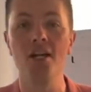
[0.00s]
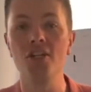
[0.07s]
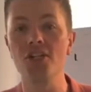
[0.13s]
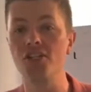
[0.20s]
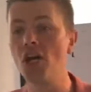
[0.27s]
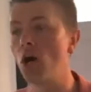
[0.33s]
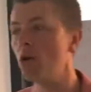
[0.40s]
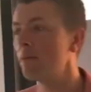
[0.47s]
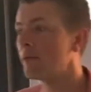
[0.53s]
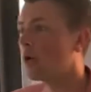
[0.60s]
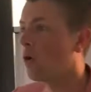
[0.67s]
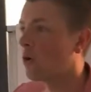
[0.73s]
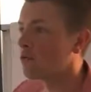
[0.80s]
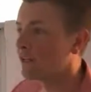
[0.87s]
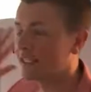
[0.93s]
you don't want to be
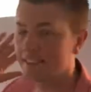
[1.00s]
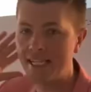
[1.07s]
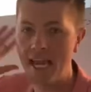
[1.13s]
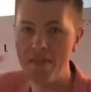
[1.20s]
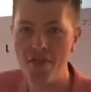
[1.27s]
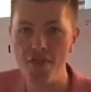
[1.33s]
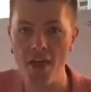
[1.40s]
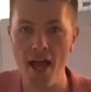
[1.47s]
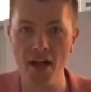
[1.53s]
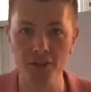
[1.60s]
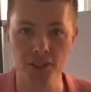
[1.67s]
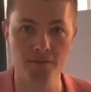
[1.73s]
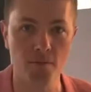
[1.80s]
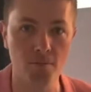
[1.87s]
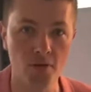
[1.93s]
ordering
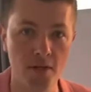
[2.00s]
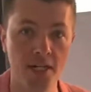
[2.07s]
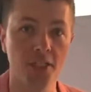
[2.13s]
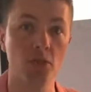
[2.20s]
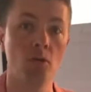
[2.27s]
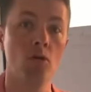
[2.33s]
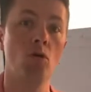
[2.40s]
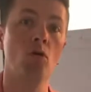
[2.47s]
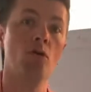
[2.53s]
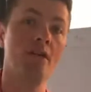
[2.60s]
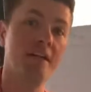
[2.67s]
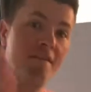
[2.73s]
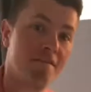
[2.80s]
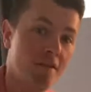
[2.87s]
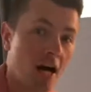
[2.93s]
10,000 of a product, you want to be
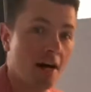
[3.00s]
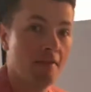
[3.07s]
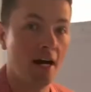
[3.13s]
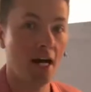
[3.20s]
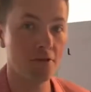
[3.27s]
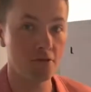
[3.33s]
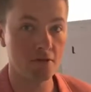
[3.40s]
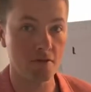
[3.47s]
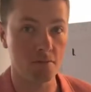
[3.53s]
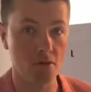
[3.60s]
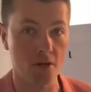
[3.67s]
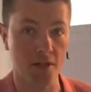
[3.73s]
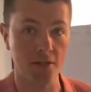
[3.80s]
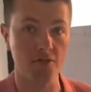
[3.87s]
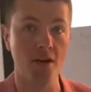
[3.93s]
ordering 500 of a
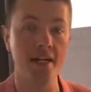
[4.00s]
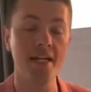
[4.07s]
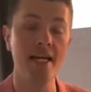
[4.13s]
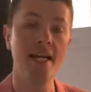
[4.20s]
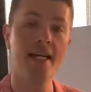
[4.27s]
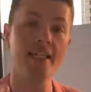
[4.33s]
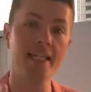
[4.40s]
product, right?